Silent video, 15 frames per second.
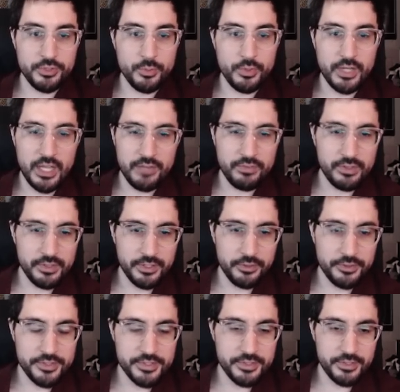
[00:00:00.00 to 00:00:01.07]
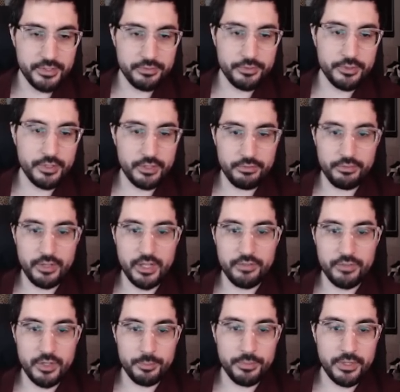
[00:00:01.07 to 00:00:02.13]
You want to have a little sliver of life
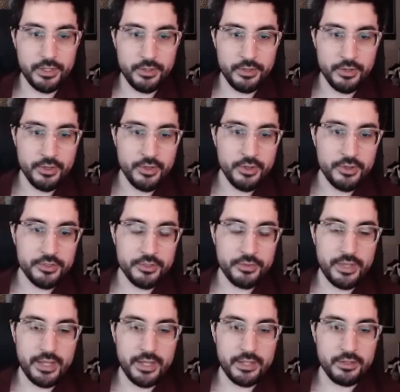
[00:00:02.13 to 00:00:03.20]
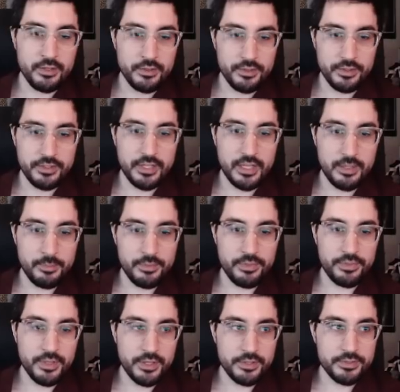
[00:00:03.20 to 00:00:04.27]
up there so that the game
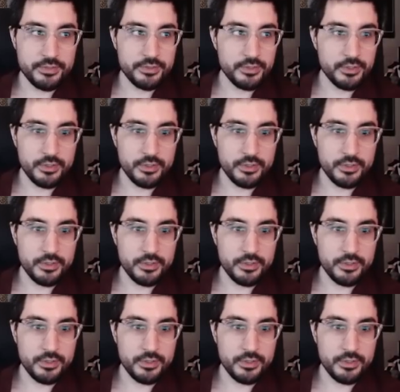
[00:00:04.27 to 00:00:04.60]
thinks